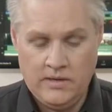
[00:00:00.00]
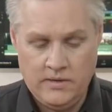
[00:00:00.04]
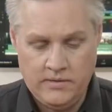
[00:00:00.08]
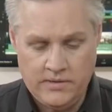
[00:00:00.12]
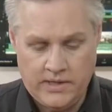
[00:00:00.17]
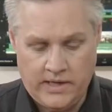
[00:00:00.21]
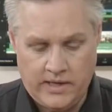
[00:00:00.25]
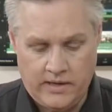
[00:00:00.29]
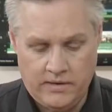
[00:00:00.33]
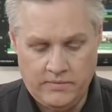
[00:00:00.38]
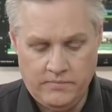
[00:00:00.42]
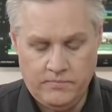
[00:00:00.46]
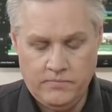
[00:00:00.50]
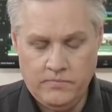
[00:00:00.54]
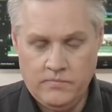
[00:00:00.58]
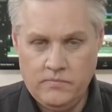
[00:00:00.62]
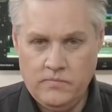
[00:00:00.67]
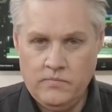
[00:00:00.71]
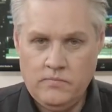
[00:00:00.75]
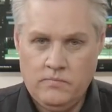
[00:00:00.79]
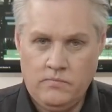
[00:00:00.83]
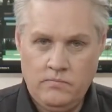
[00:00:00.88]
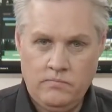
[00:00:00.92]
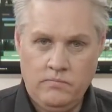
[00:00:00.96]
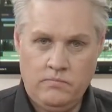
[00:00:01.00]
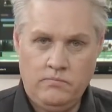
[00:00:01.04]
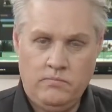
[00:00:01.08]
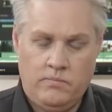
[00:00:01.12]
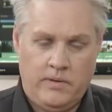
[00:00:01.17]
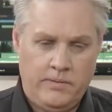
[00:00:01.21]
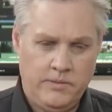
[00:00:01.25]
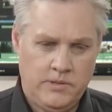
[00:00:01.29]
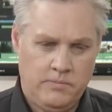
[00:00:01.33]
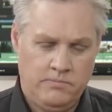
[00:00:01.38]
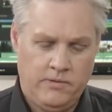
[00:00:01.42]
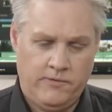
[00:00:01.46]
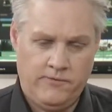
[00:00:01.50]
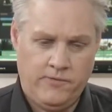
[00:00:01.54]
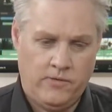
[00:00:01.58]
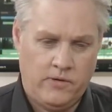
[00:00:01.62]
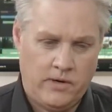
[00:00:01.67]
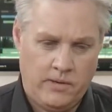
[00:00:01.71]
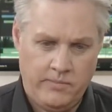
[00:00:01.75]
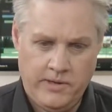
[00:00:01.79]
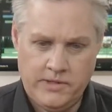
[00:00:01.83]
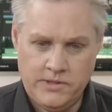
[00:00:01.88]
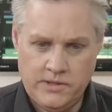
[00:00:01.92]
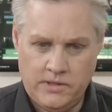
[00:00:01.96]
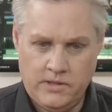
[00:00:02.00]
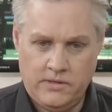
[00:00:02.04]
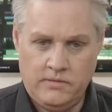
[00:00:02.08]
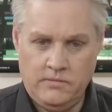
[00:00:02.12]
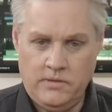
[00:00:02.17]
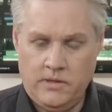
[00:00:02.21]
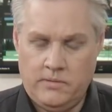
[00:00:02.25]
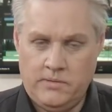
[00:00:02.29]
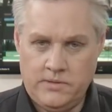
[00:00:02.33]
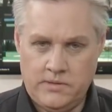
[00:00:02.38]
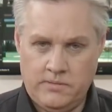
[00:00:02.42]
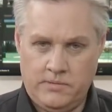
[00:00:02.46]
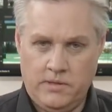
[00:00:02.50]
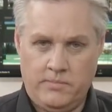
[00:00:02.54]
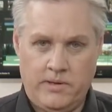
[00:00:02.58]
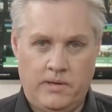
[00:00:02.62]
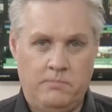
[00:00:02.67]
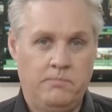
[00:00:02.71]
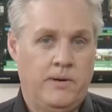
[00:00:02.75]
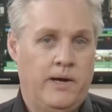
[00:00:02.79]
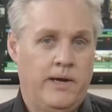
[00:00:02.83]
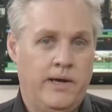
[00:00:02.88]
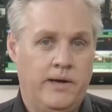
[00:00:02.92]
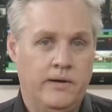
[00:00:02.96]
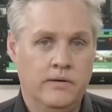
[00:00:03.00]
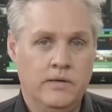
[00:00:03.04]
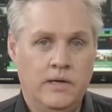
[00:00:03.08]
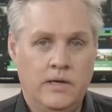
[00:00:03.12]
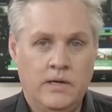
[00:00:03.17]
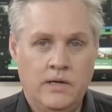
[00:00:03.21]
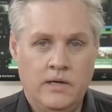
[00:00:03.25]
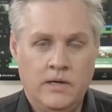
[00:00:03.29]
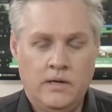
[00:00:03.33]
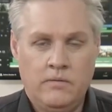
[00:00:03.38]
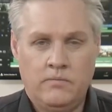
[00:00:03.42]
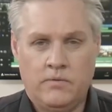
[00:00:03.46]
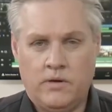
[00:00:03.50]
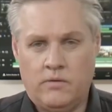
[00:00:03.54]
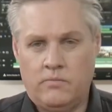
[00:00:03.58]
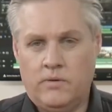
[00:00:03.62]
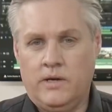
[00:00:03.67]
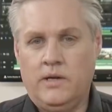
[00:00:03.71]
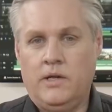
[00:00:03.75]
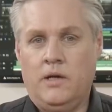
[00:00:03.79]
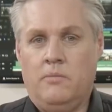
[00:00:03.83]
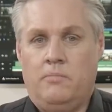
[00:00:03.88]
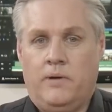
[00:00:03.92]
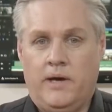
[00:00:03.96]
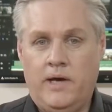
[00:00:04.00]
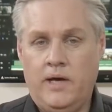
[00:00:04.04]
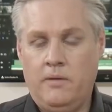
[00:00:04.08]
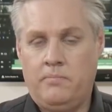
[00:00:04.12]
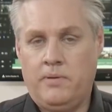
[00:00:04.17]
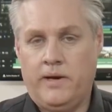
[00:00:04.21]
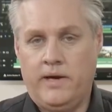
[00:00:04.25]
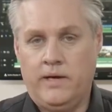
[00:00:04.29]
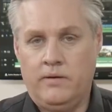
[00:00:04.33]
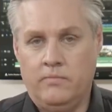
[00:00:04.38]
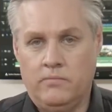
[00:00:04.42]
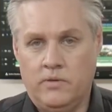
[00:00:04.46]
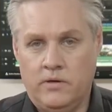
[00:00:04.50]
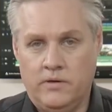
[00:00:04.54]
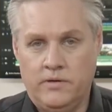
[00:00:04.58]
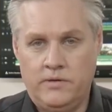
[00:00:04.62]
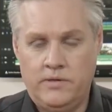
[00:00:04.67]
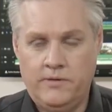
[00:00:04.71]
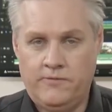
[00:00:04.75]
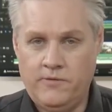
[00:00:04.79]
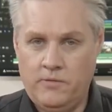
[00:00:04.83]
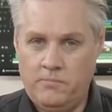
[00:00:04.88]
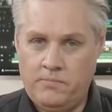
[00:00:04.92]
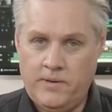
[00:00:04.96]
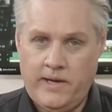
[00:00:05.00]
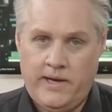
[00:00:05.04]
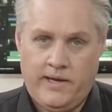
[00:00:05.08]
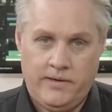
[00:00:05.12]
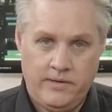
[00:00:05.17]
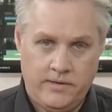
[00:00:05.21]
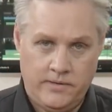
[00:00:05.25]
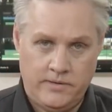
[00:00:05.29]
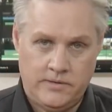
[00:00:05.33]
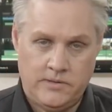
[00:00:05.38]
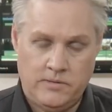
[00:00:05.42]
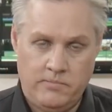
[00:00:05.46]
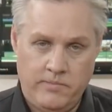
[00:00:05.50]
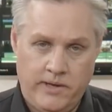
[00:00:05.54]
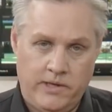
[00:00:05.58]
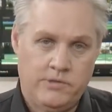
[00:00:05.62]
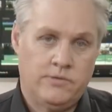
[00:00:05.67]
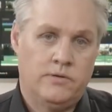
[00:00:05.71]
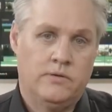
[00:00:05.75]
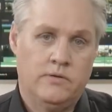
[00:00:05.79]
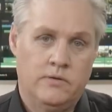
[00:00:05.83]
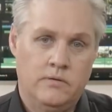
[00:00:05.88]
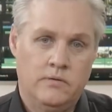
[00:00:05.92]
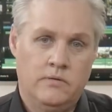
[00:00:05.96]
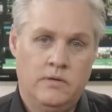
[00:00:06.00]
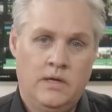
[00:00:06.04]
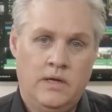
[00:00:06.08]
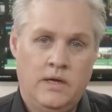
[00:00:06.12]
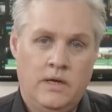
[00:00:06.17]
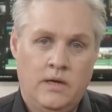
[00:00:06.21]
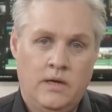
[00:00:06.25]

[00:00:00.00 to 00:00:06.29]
Now, before I mentioned that, something about Bayer. We're not really a Bayer pattern. We're a different pattern, and it's symmetrical.